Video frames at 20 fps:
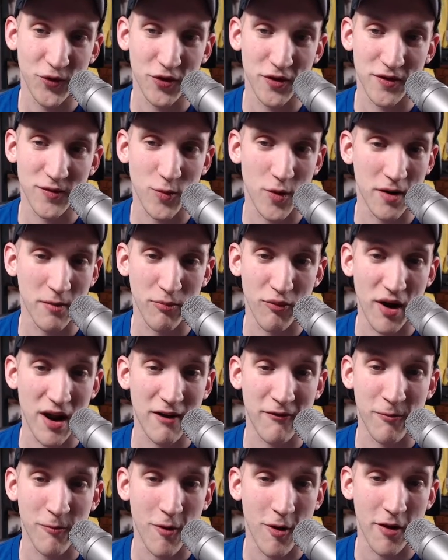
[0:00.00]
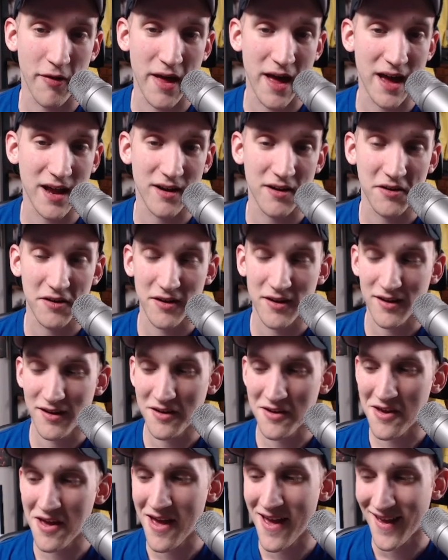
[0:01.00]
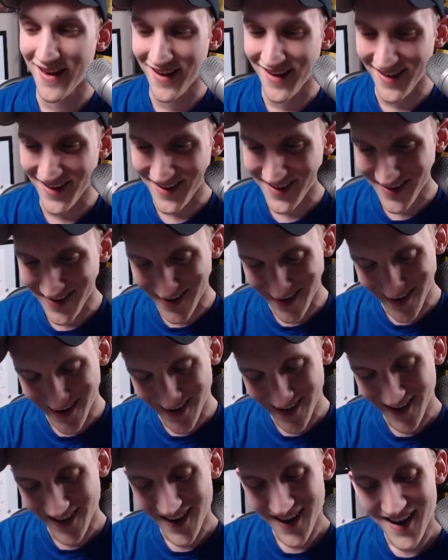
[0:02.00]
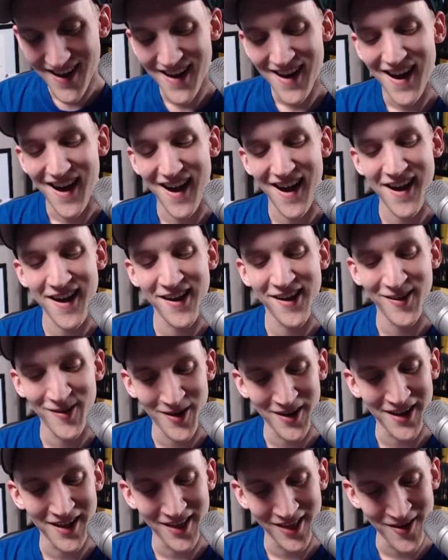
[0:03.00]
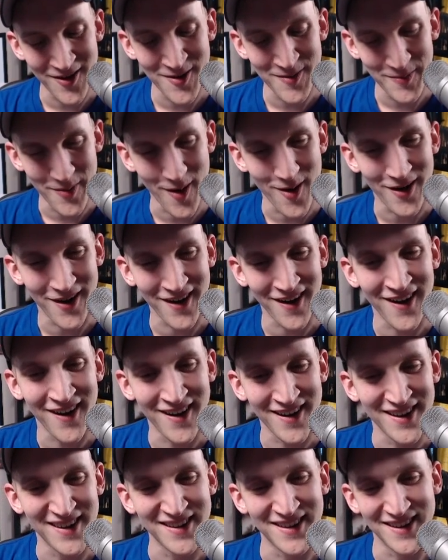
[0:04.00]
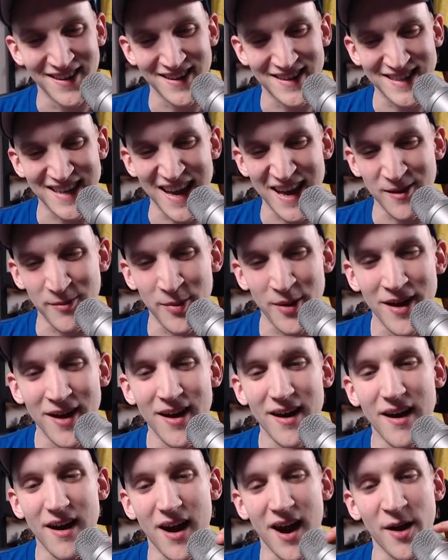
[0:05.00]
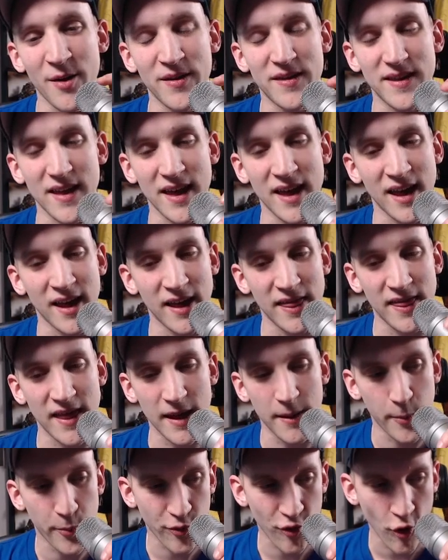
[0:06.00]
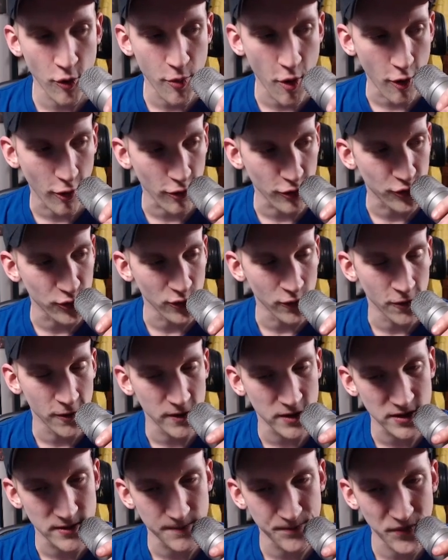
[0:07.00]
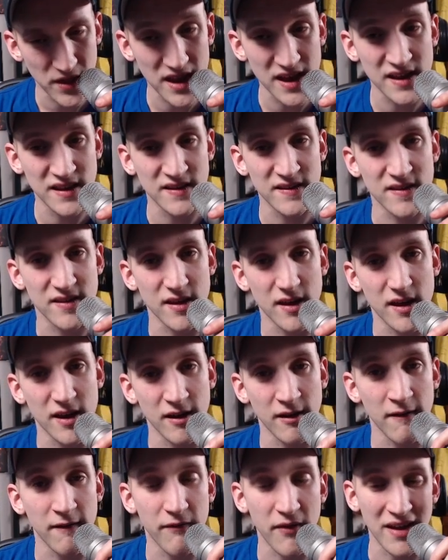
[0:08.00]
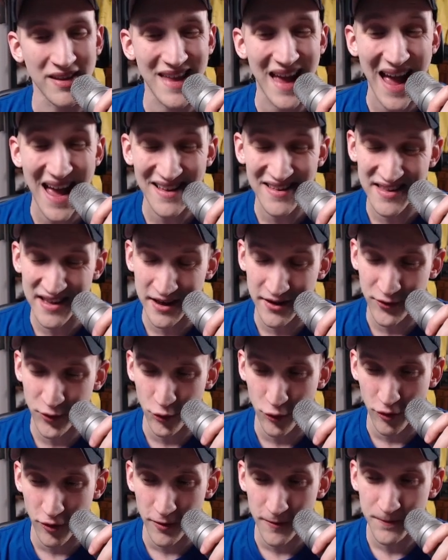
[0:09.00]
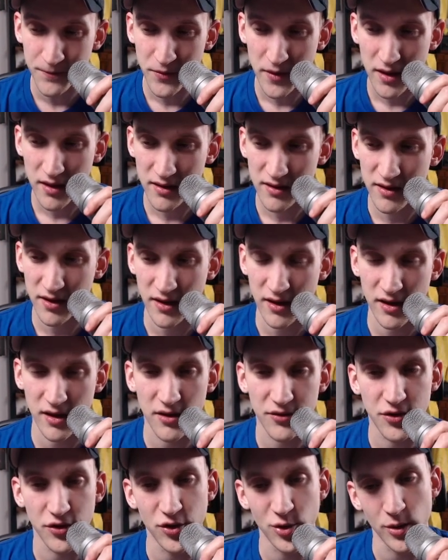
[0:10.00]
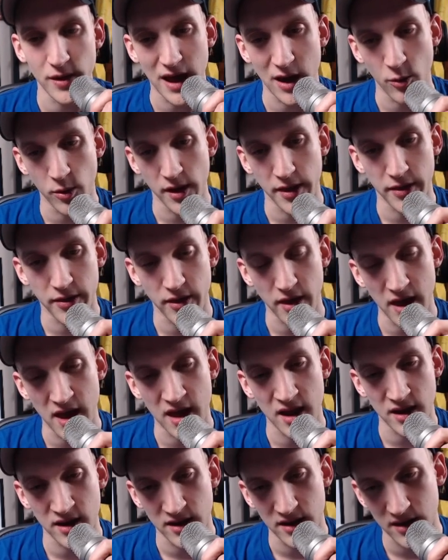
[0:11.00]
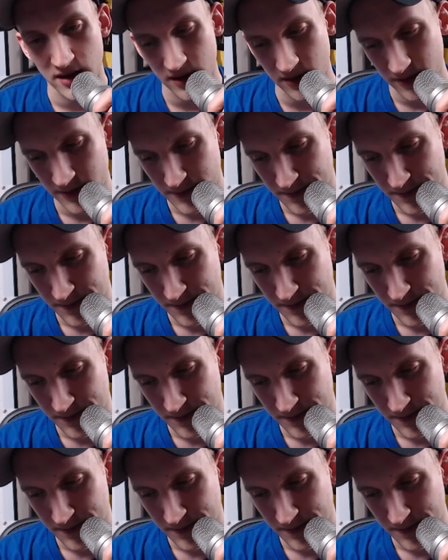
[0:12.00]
just want to break from all that. And I want to learn poker and escape. I would say that Pro Poker Tools is a fantastic tool to do that with, and